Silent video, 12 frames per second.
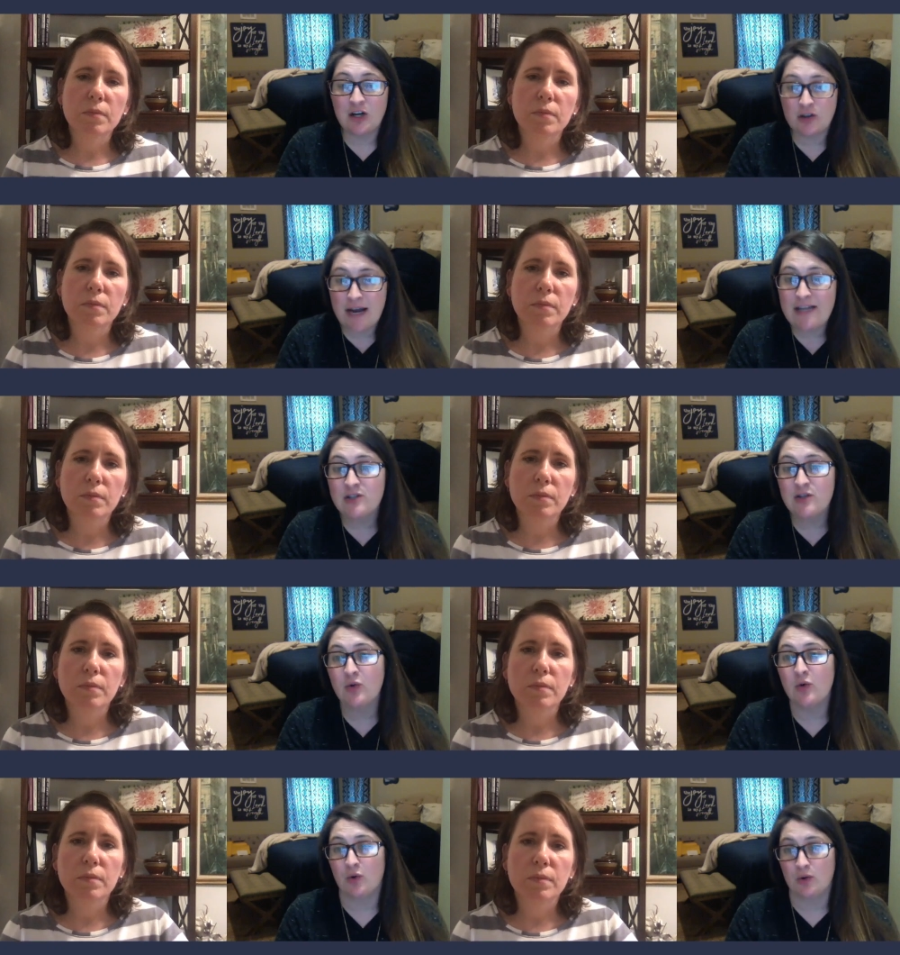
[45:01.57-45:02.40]
Speaker 1: a great
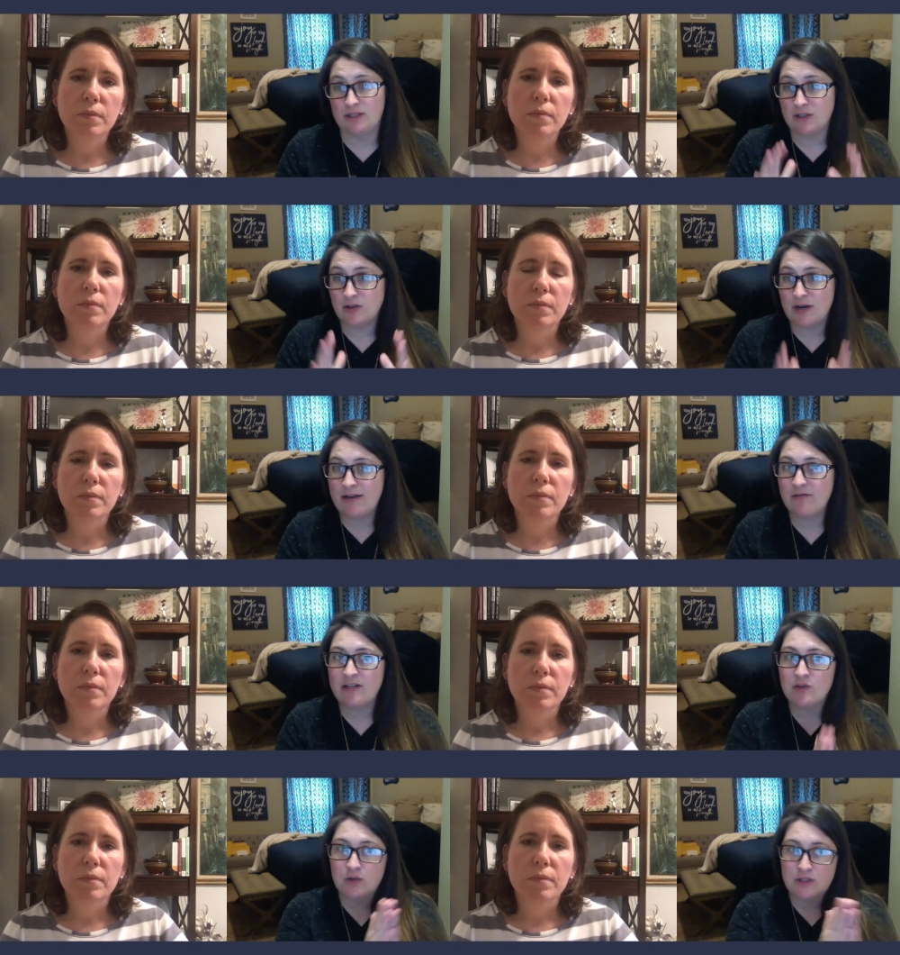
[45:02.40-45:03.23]
tool. It's a great
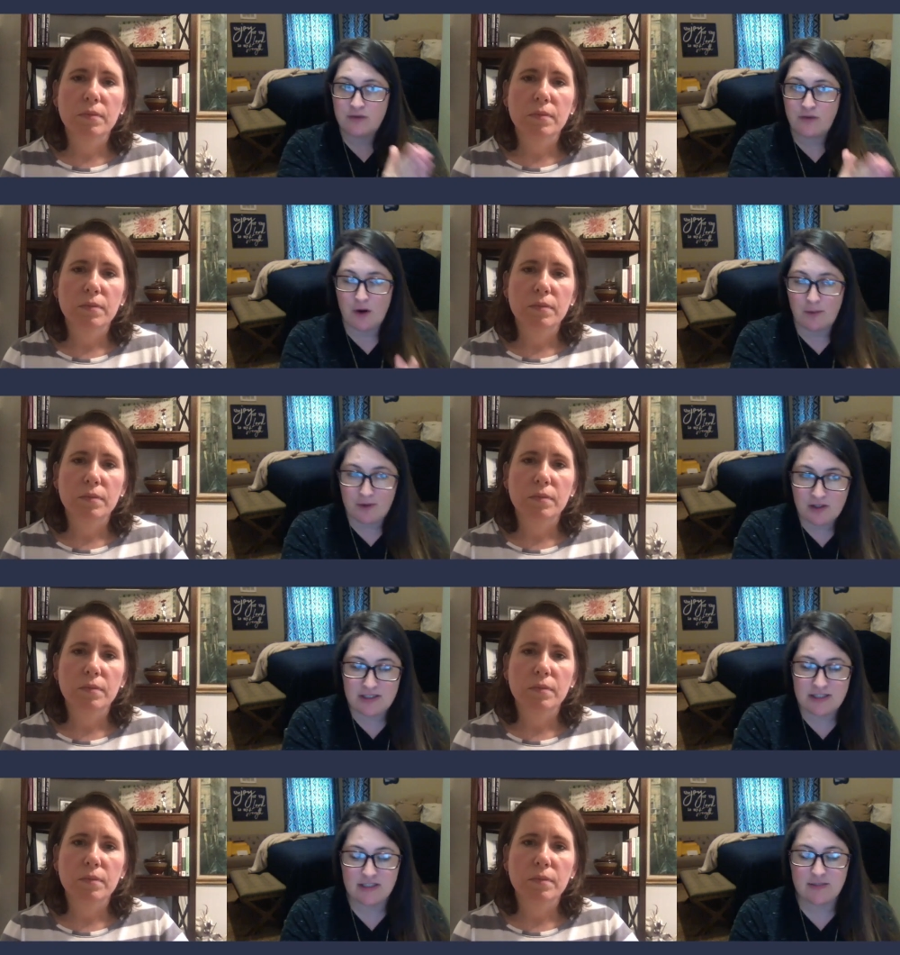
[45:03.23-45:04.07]
resource for our
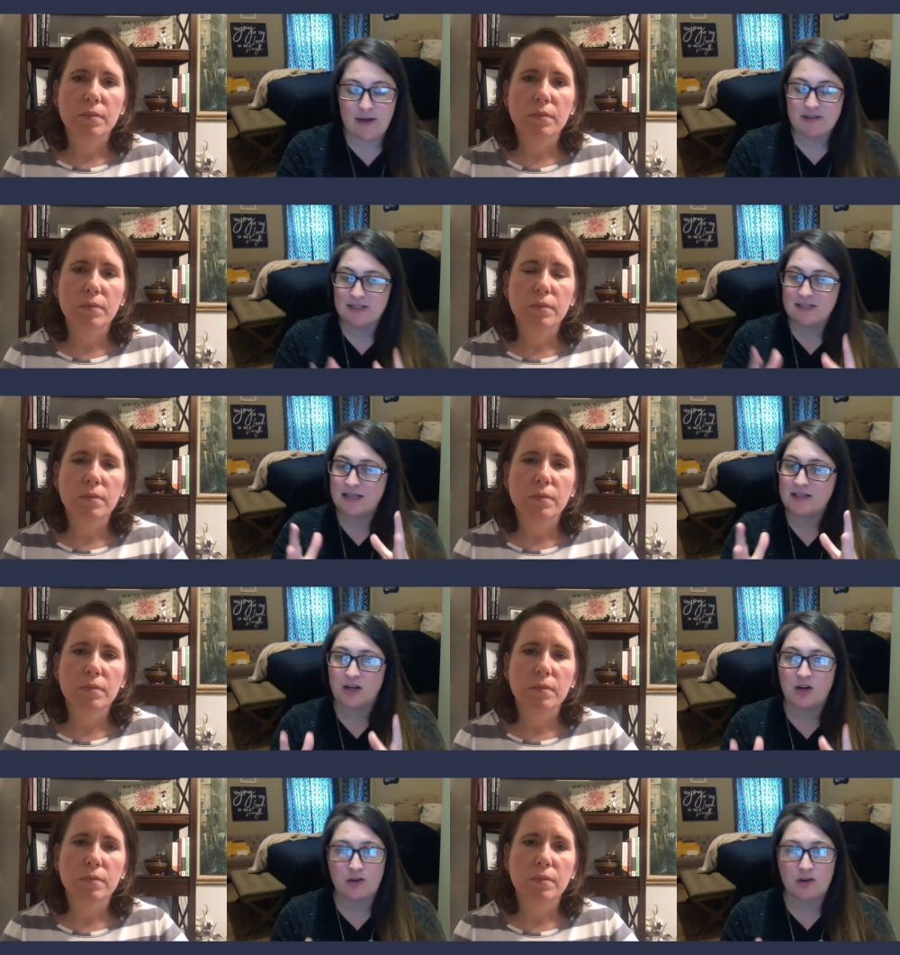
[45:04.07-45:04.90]
military spouses.
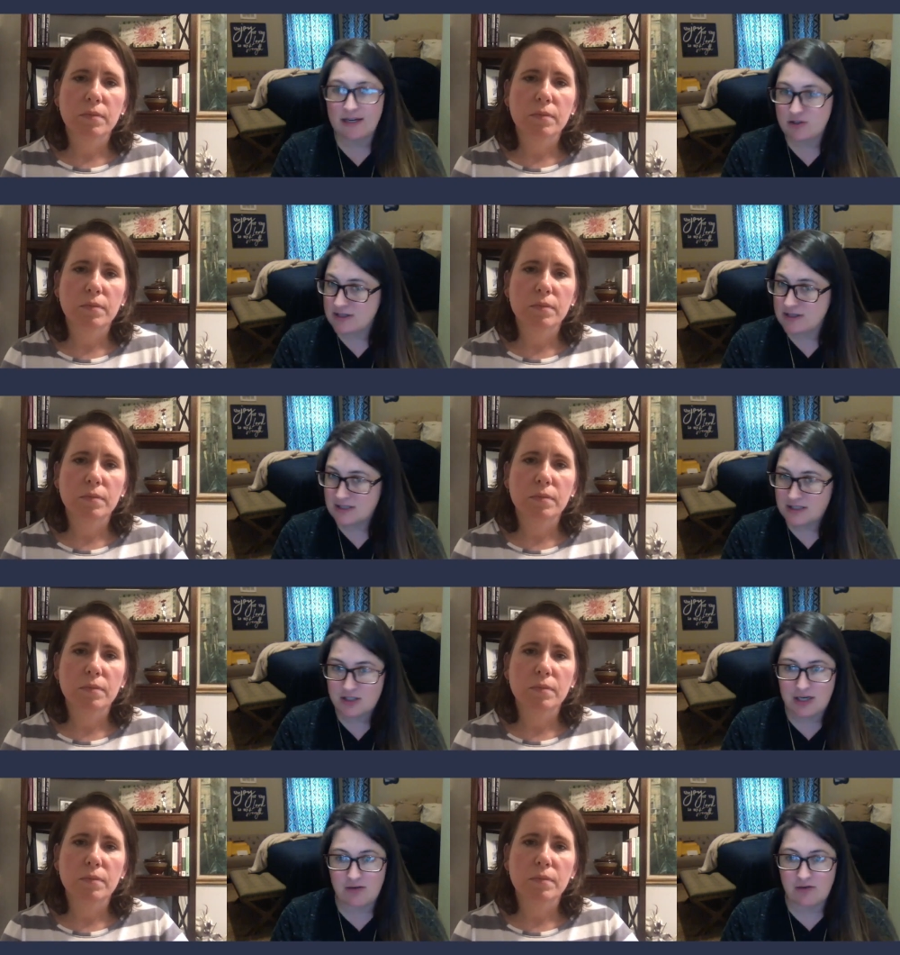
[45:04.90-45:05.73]
It's a great
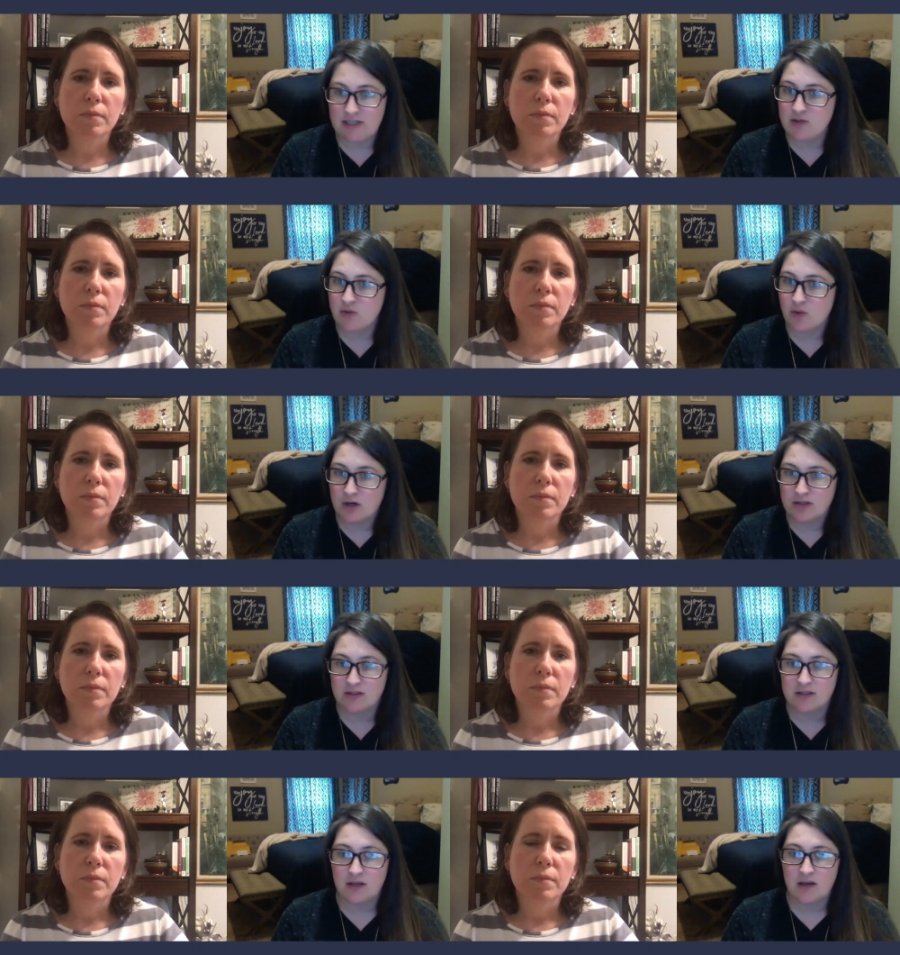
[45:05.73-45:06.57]
transitioning
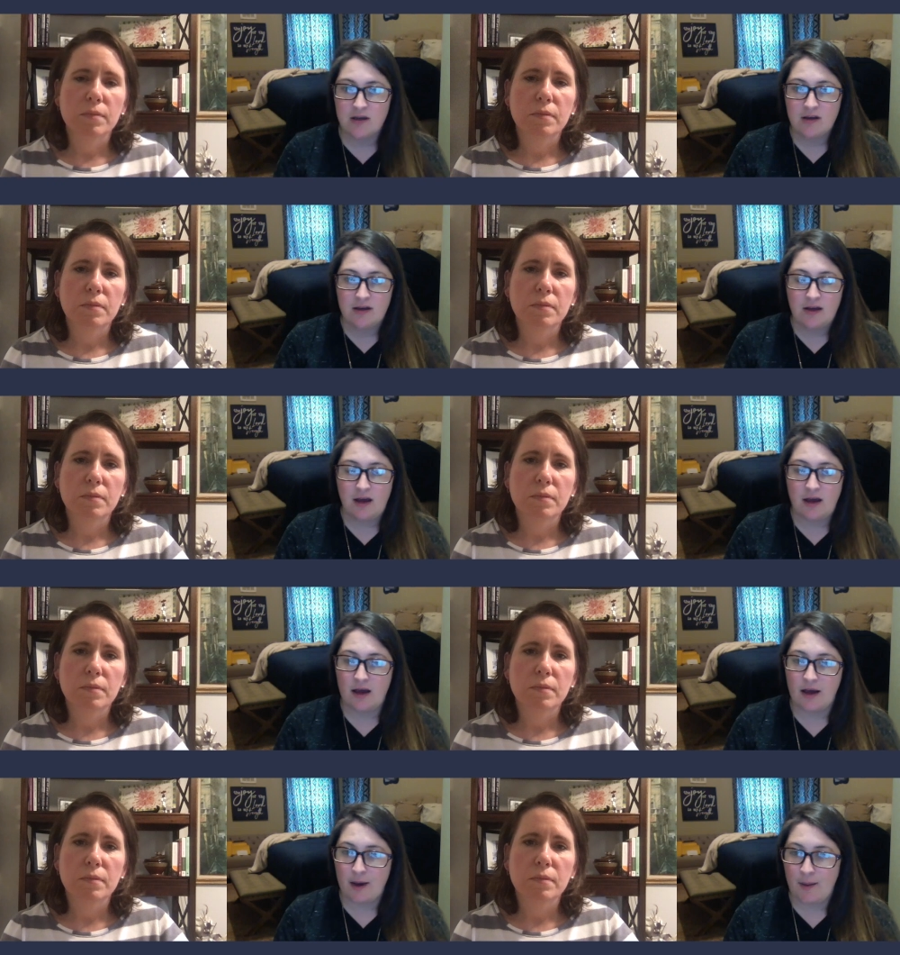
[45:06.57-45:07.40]
resource
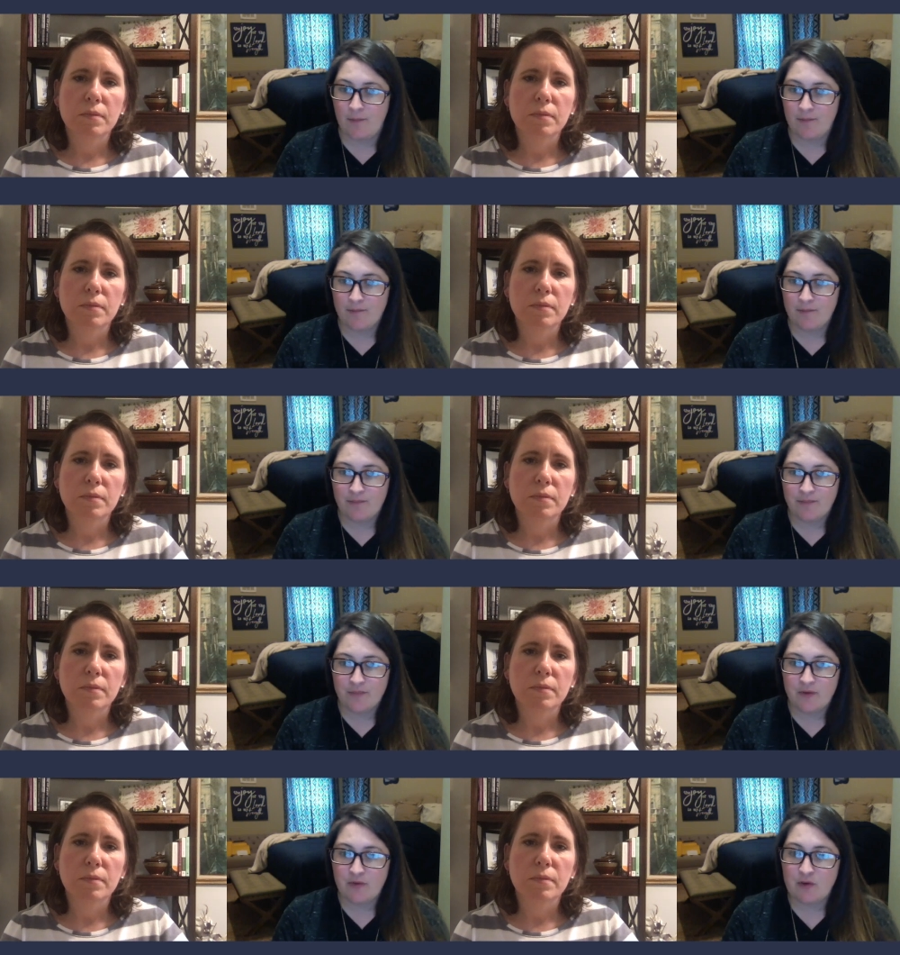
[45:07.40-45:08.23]

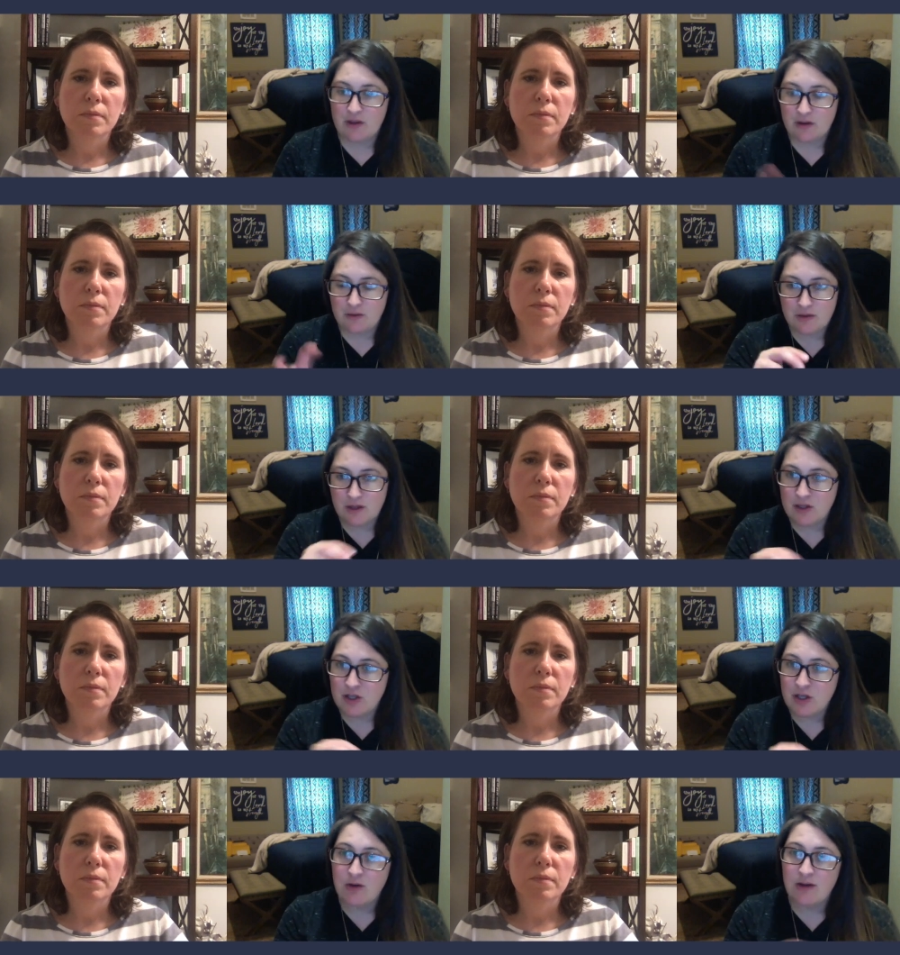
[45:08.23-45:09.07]
for the
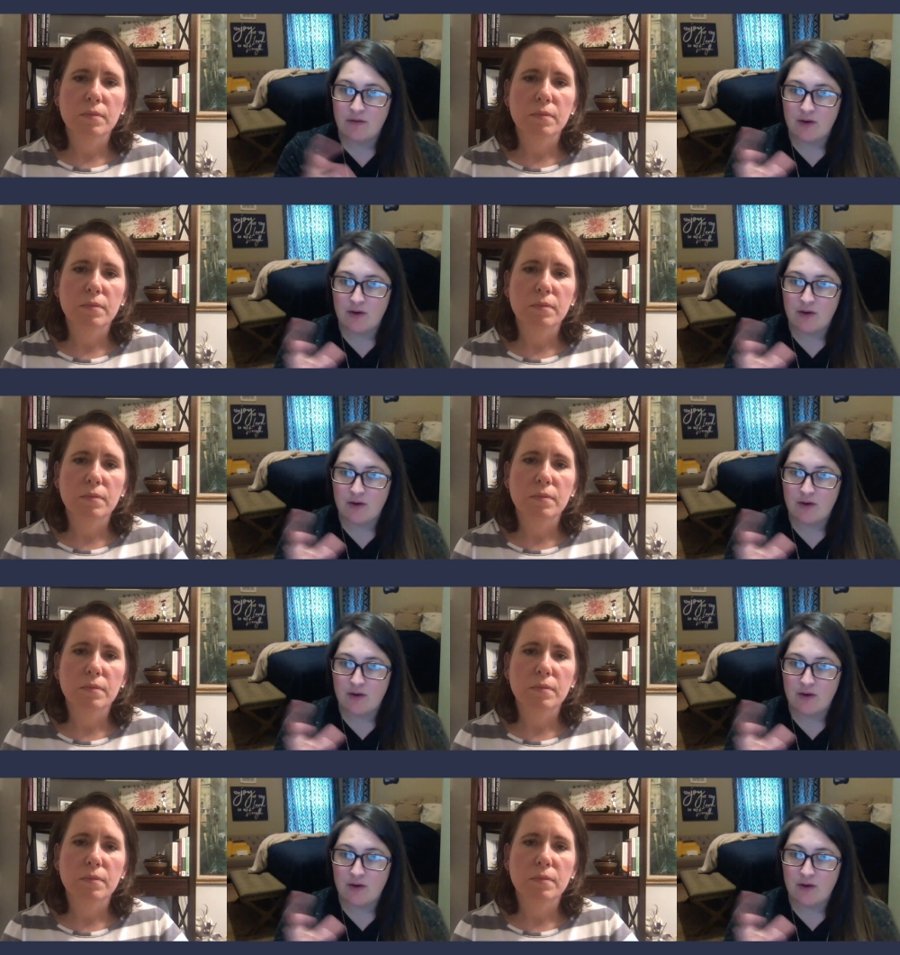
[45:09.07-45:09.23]
unit,